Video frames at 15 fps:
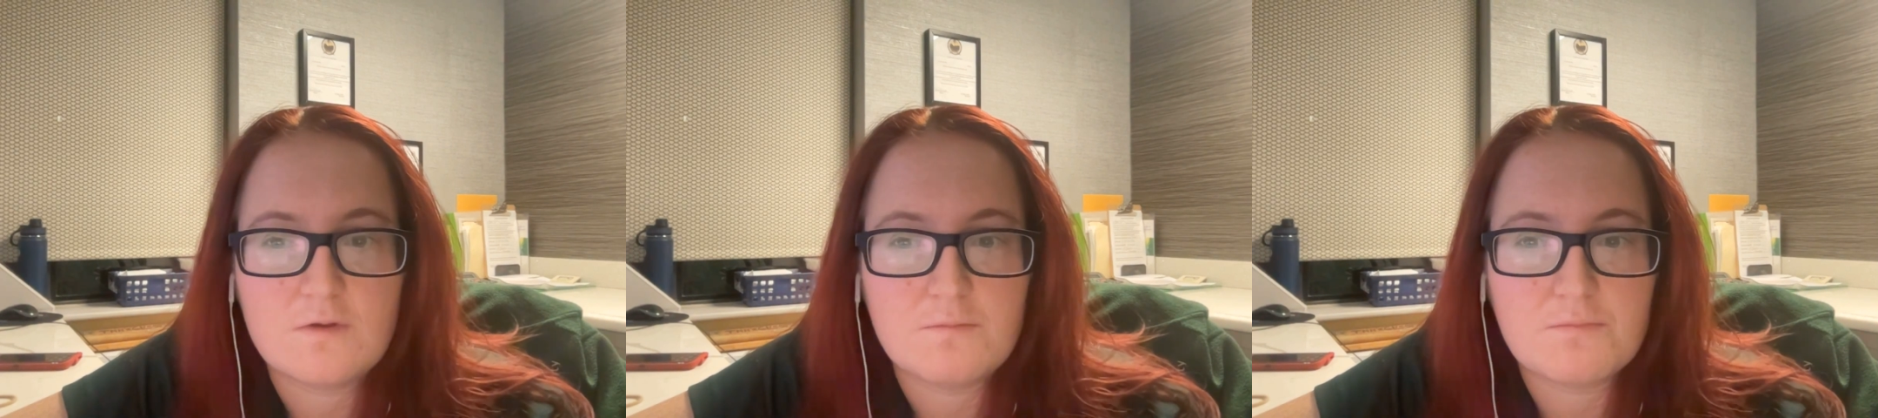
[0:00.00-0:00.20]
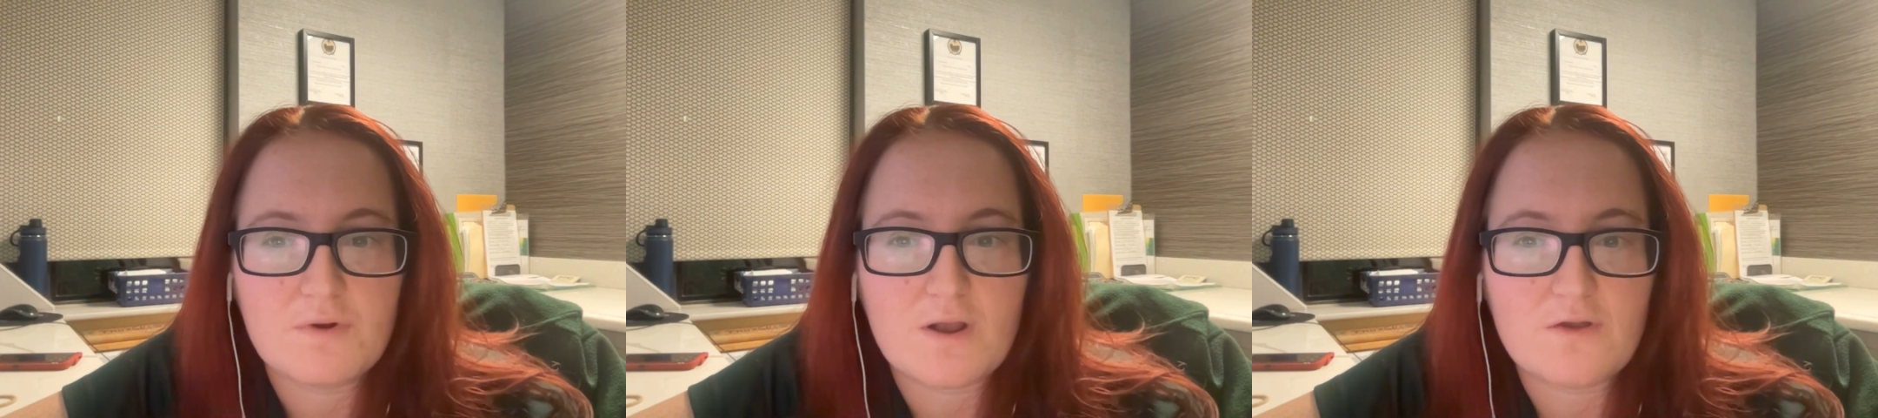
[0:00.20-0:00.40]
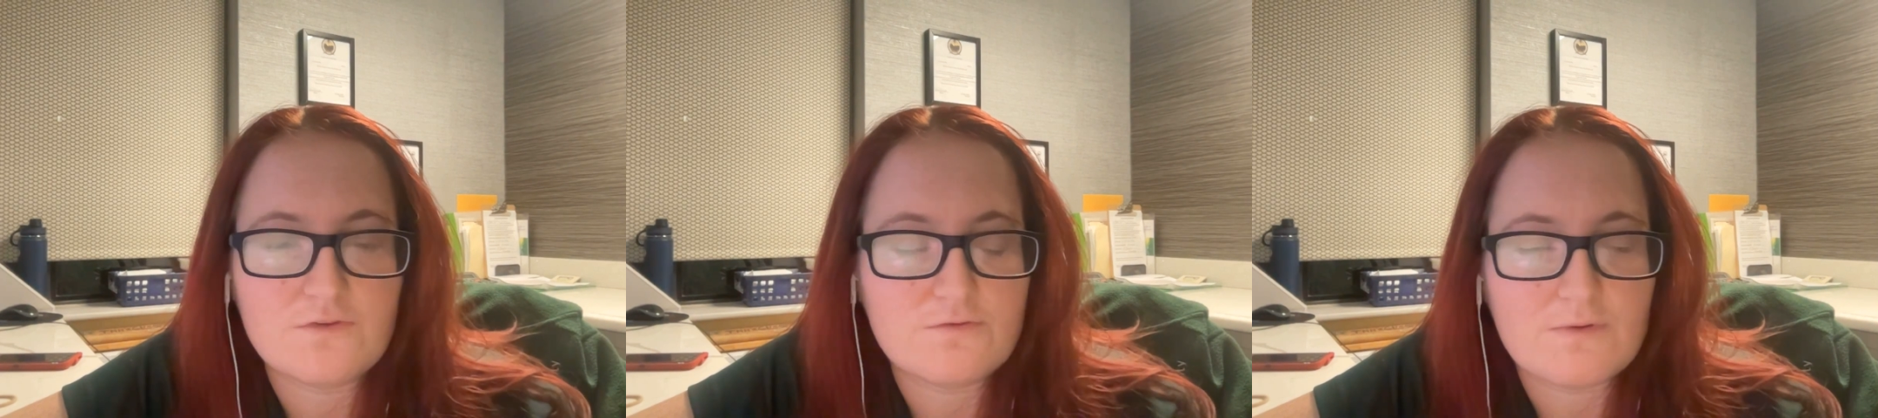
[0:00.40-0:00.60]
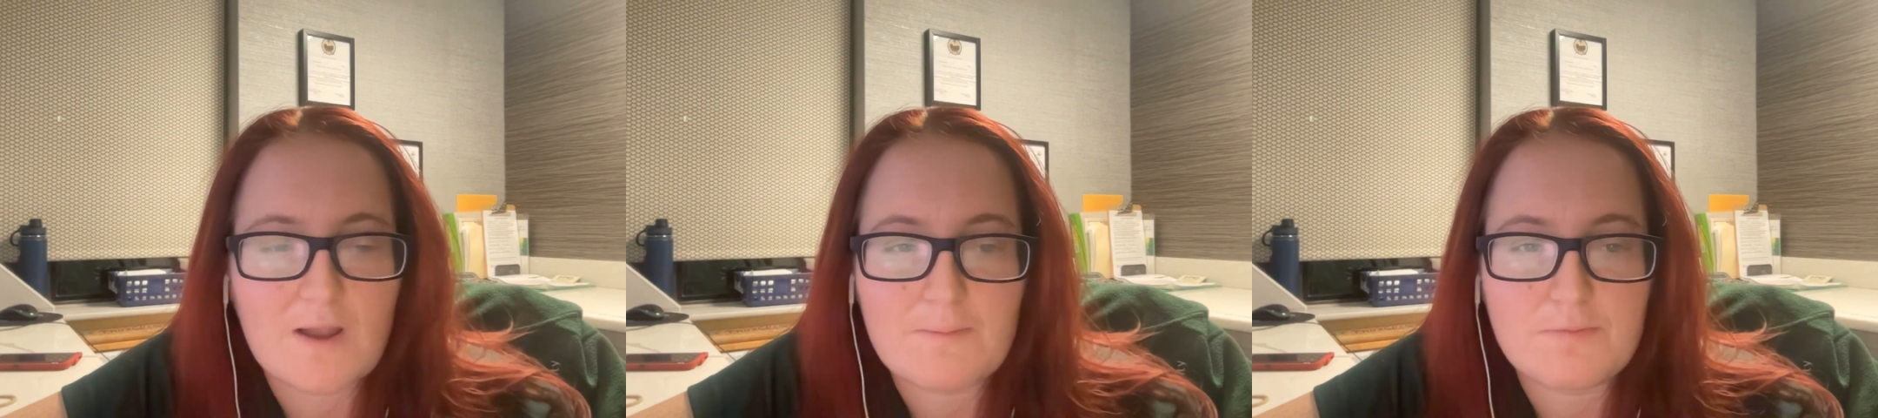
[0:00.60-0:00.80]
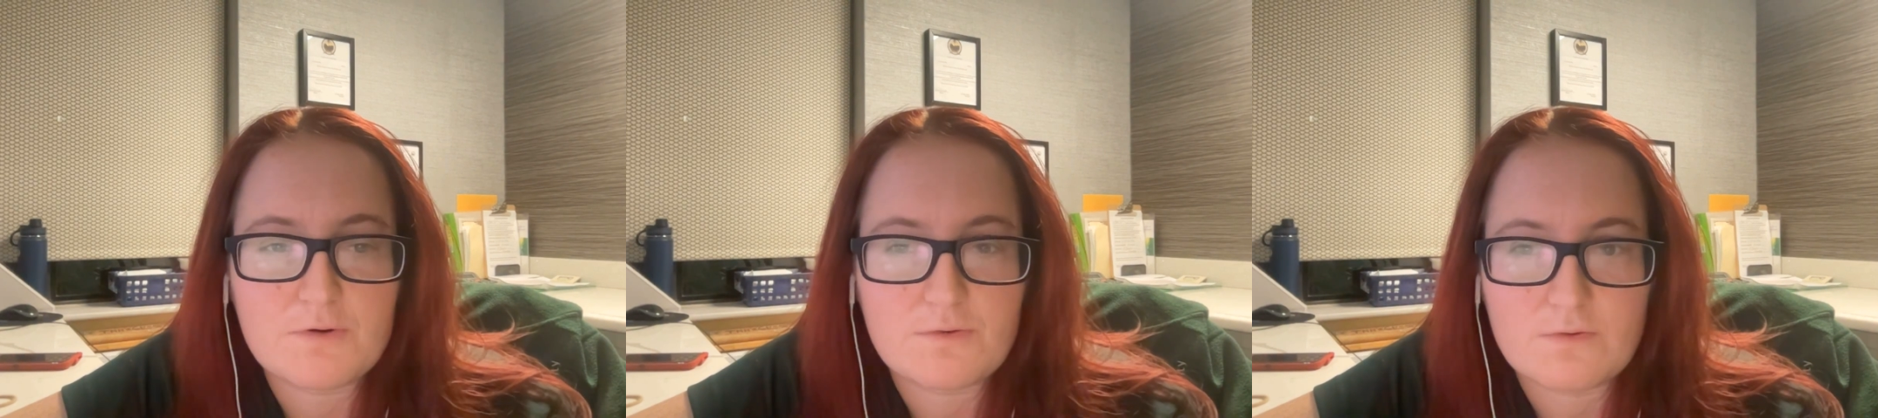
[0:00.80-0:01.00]
browse
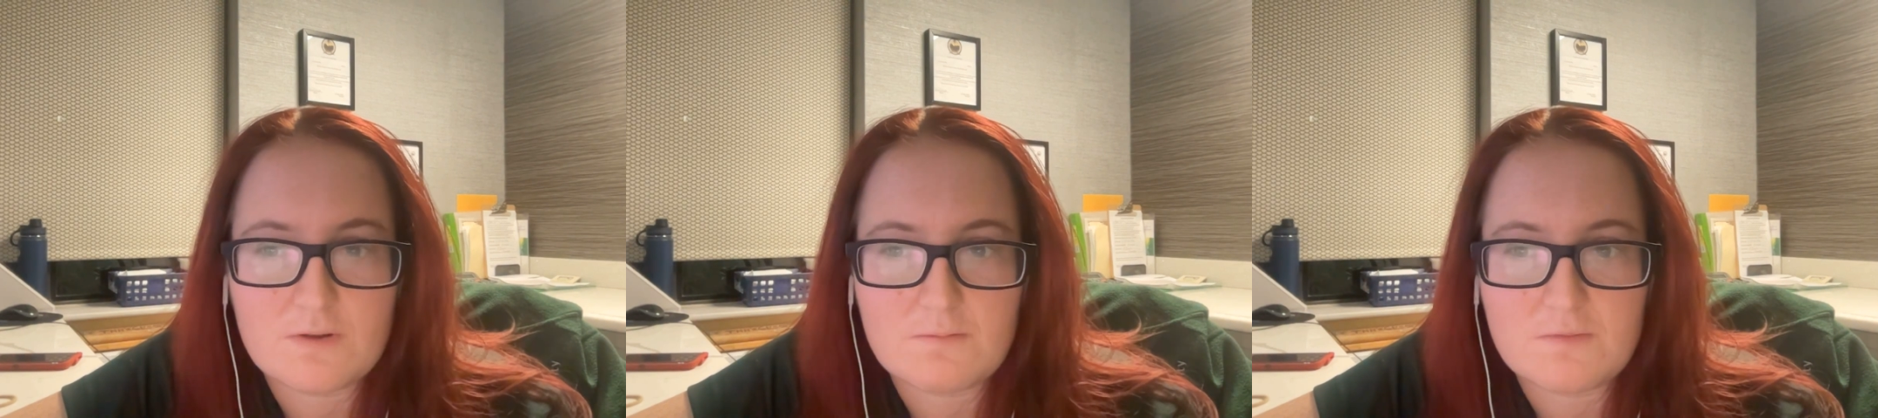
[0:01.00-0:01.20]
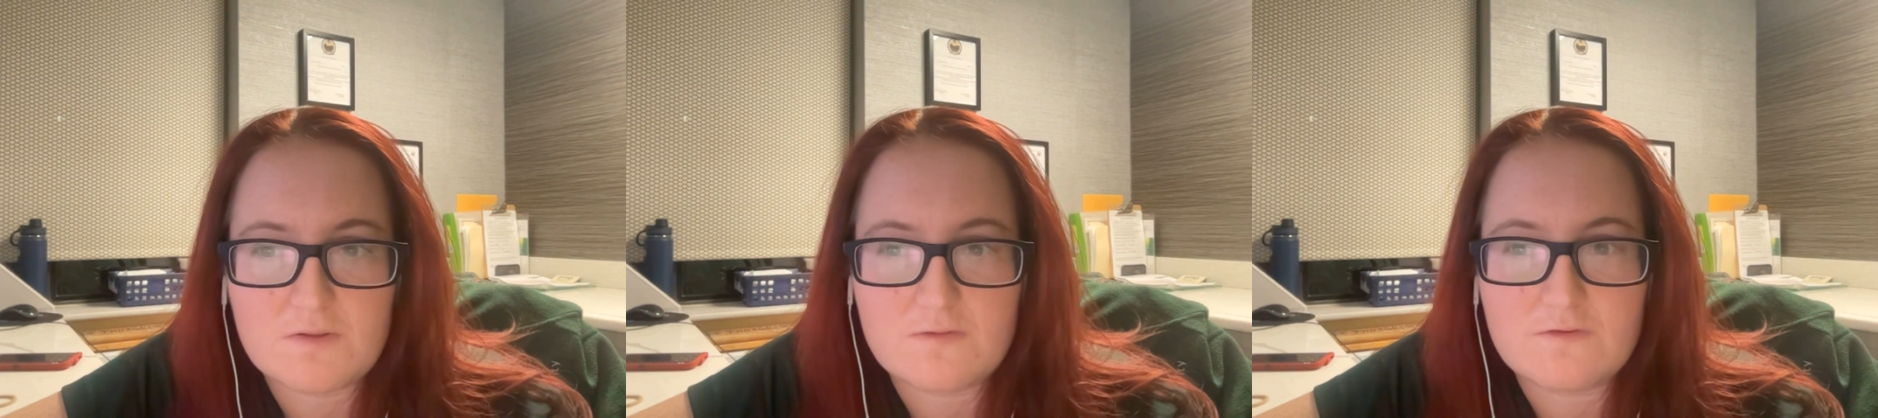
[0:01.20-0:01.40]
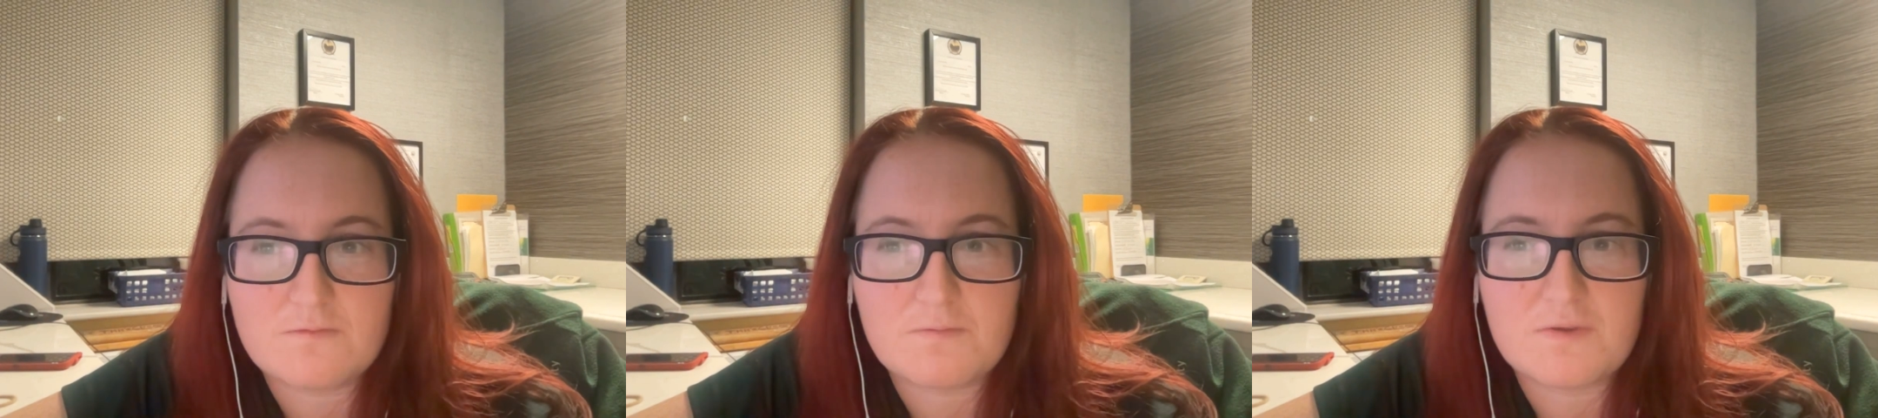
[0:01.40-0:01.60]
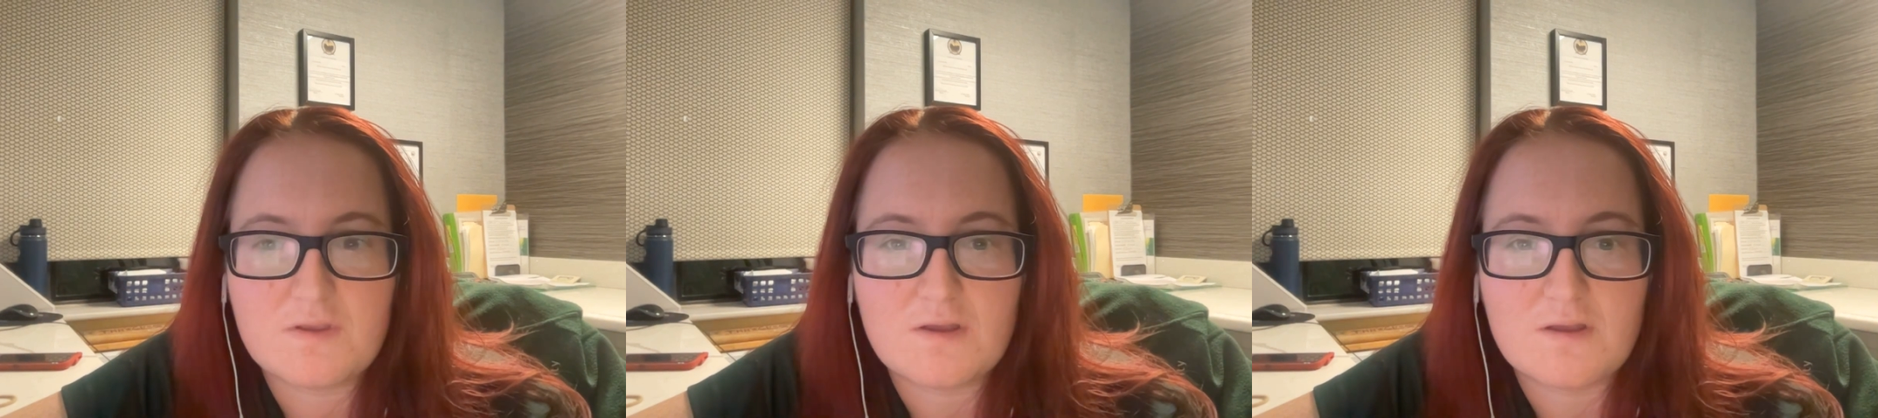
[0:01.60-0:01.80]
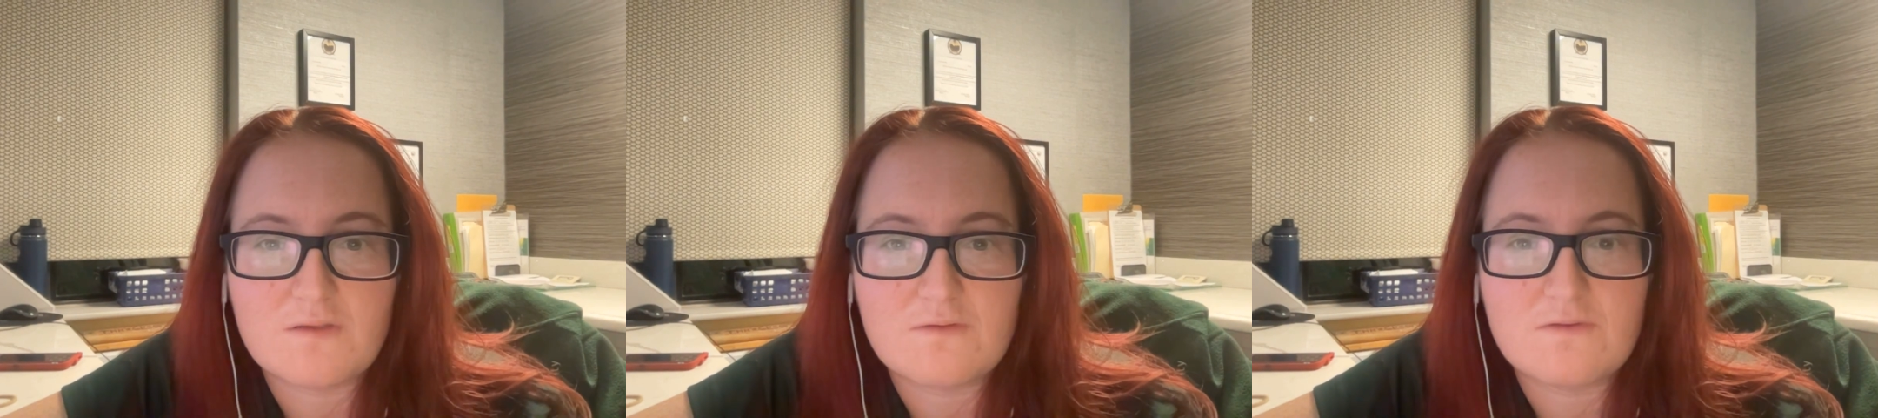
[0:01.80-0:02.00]
wrap agreements
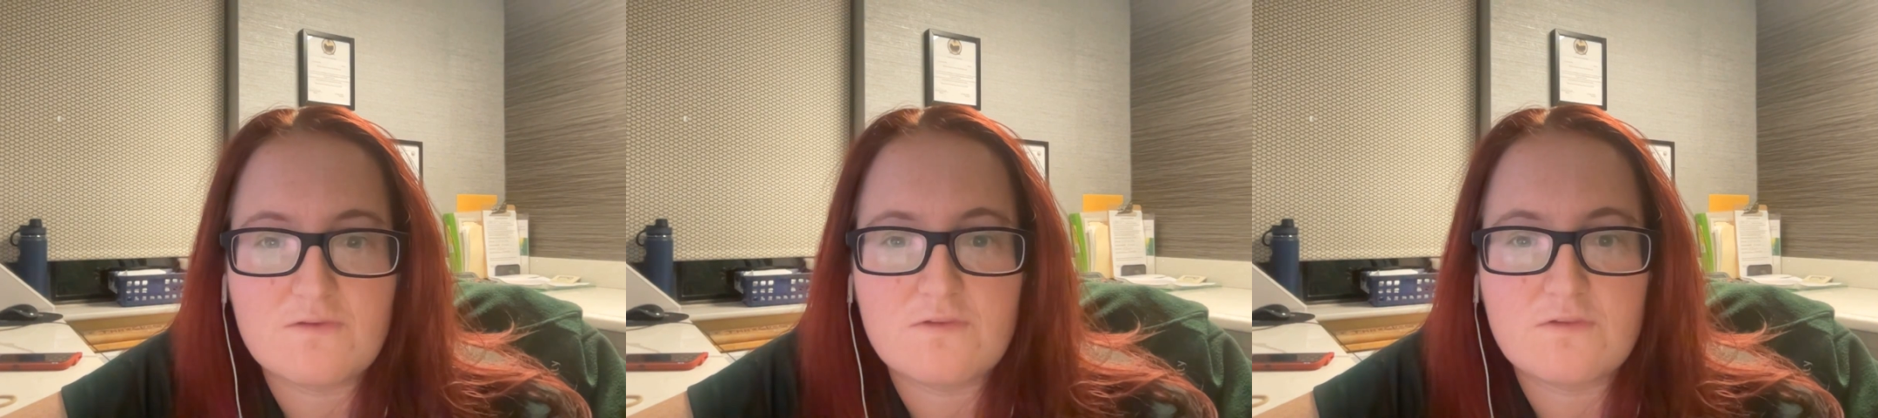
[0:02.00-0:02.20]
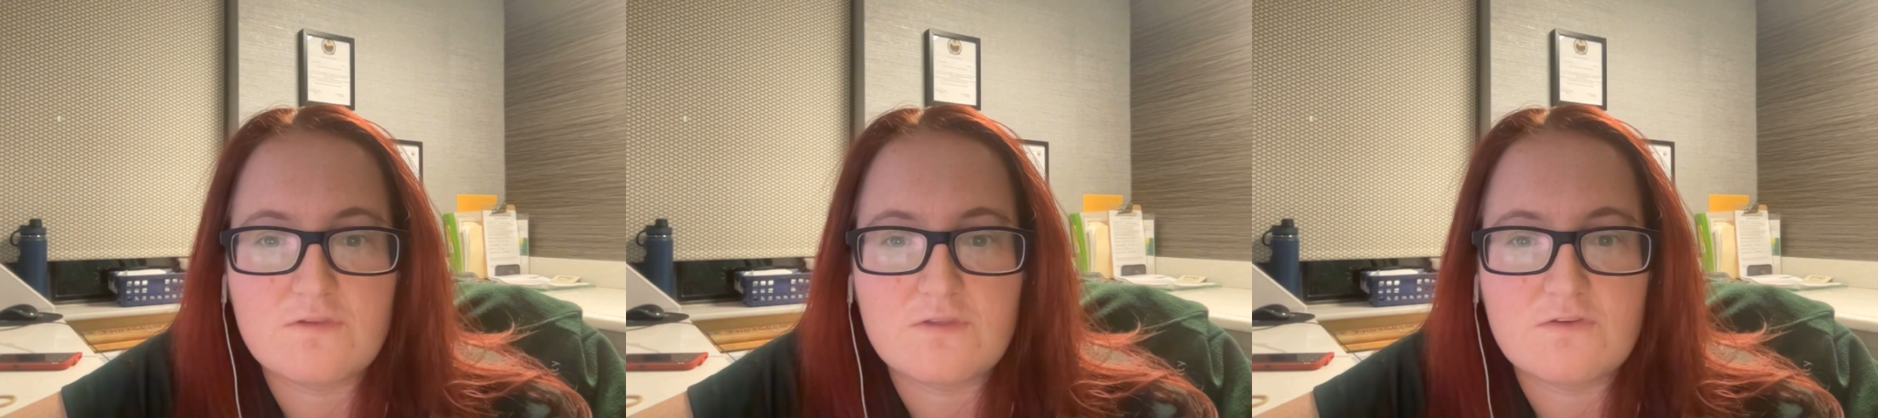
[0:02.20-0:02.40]
because